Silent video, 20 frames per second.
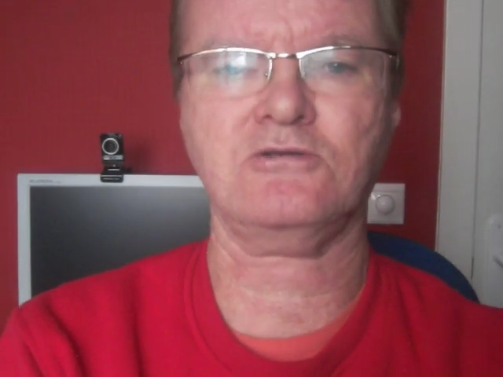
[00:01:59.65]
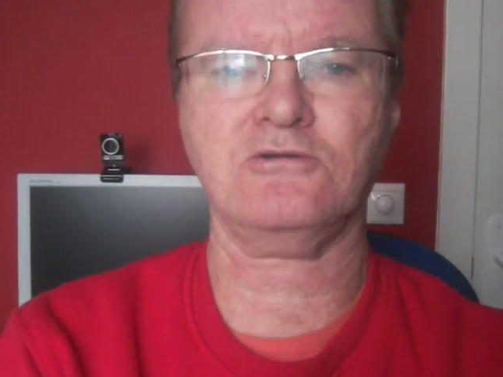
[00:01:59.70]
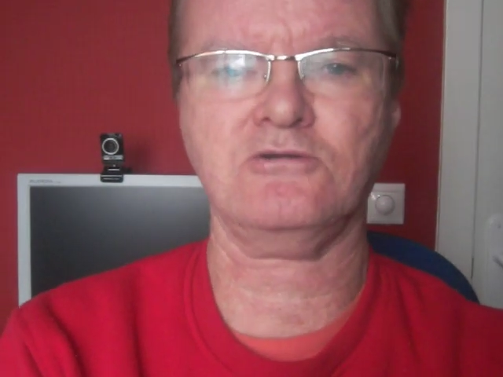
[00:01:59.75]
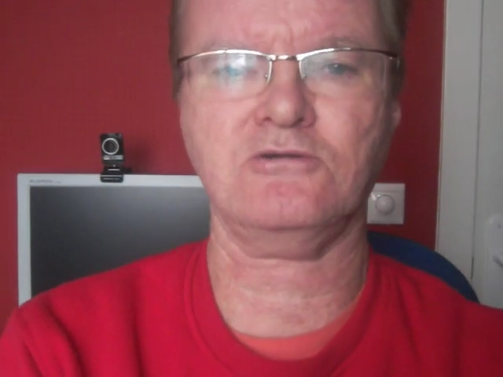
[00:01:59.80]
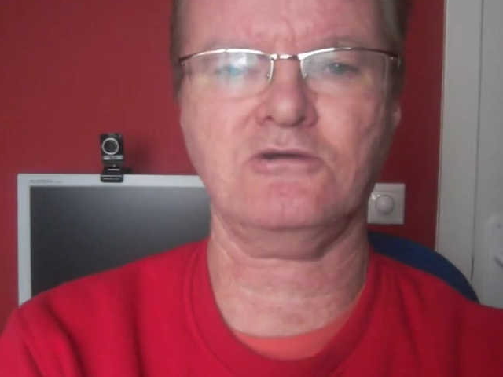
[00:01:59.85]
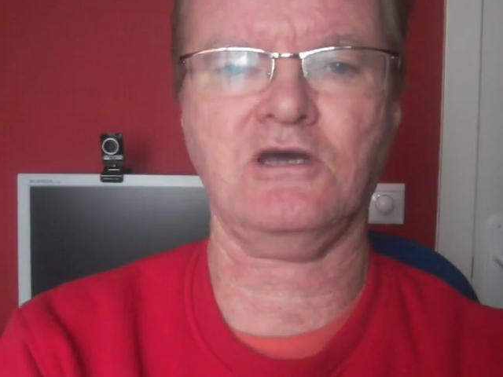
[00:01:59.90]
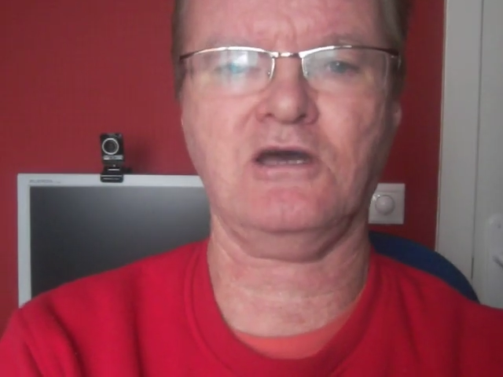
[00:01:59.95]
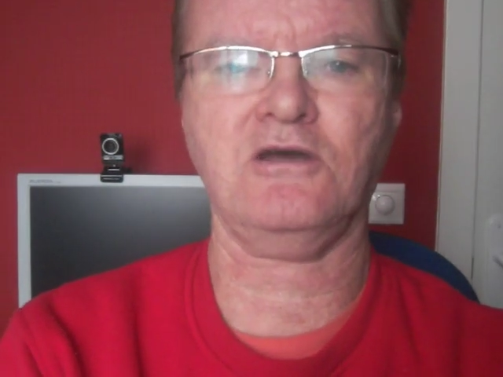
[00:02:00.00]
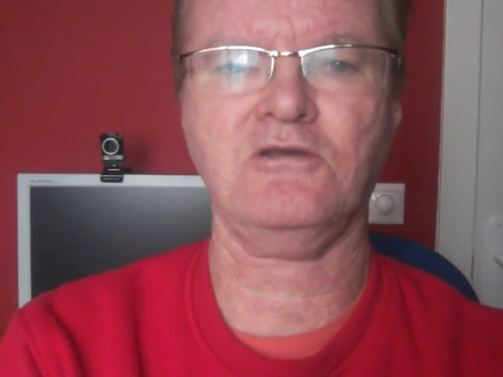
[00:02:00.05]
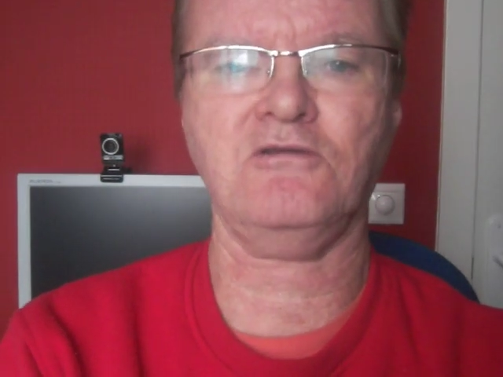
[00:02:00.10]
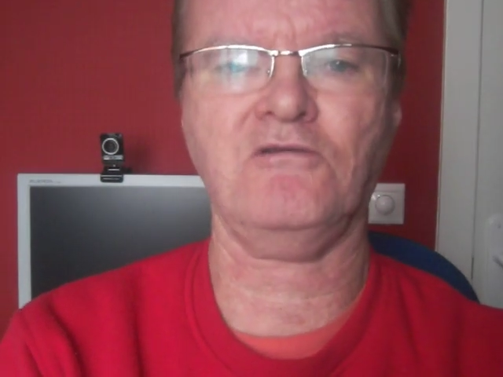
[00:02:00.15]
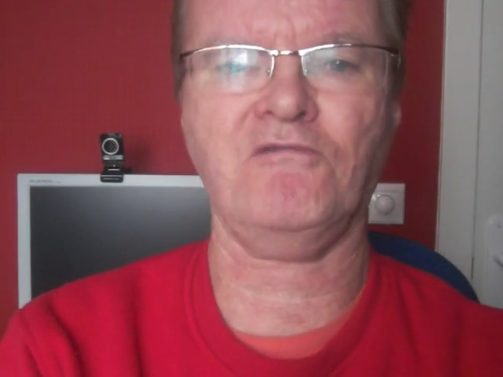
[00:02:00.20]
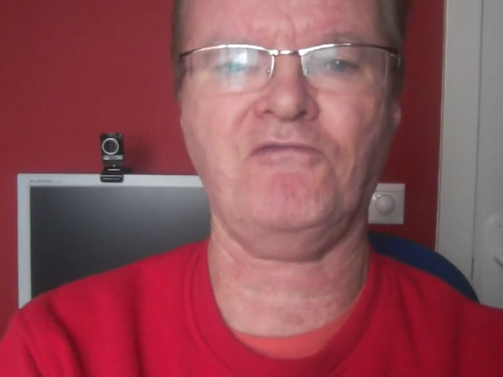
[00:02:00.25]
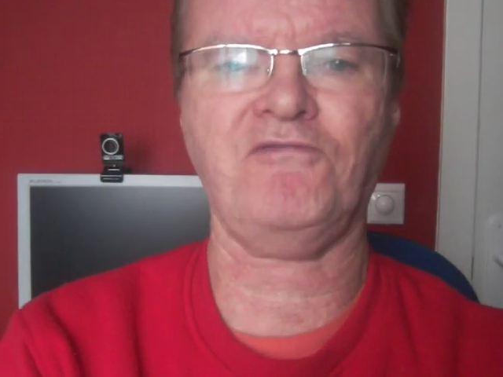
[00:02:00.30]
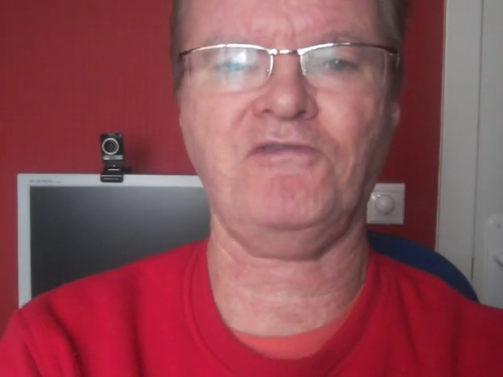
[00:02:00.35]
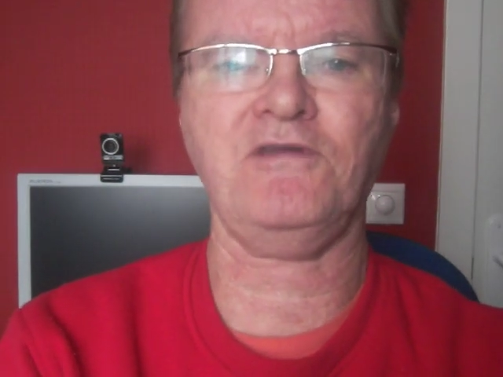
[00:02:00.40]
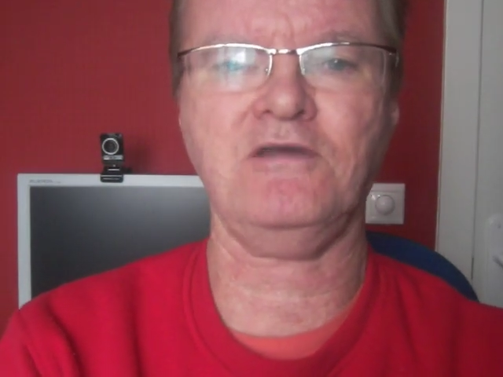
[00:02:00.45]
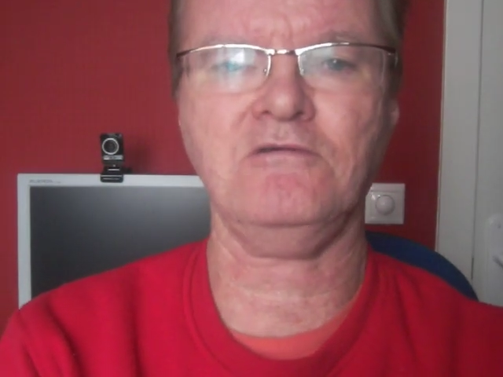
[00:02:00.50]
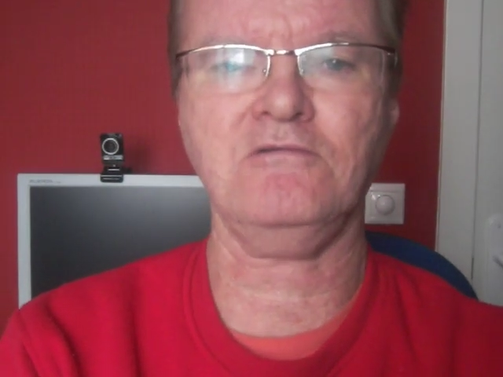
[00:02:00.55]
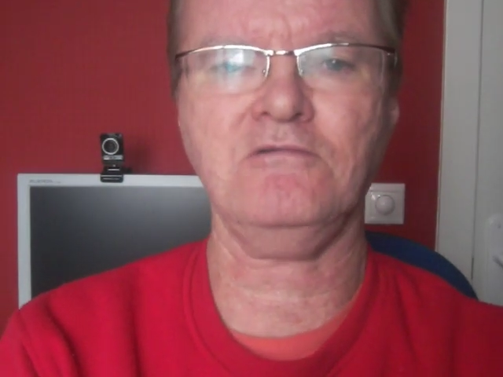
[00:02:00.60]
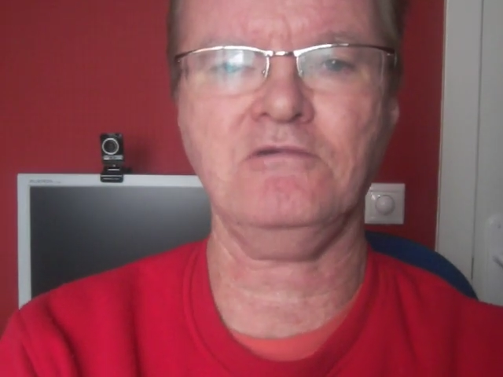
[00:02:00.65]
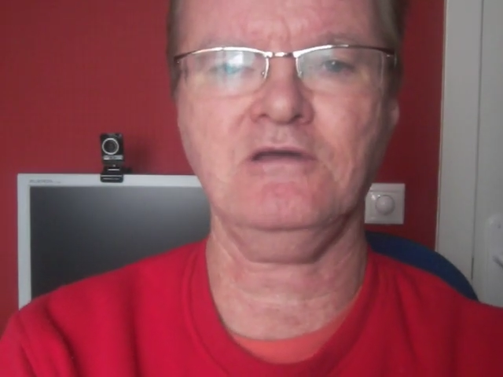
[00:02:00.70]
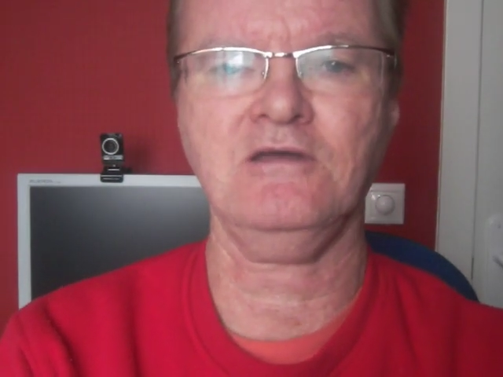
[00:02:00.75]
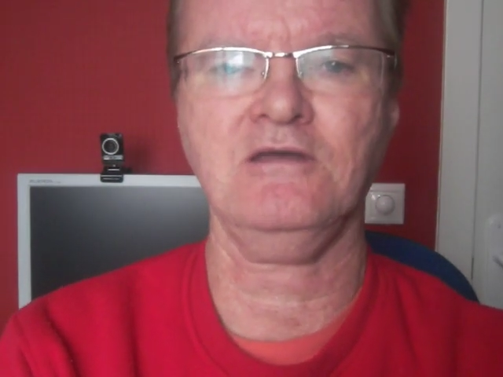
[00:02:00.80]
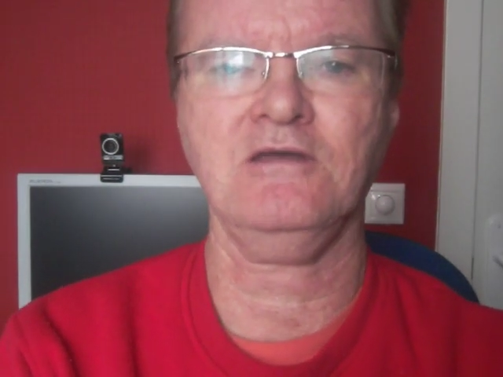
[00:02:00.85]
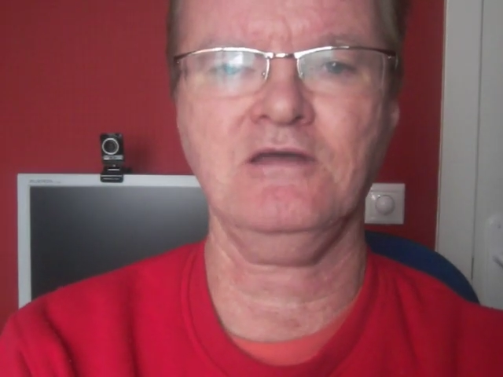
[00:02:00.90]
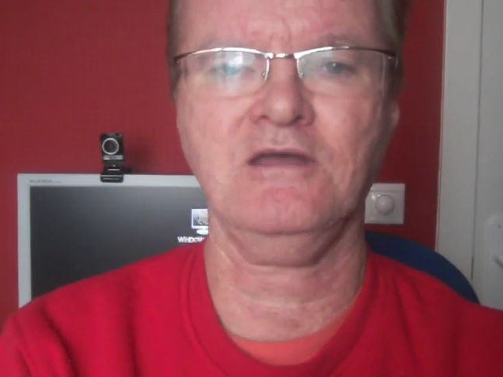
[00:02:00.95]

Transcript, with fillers: to how you feel.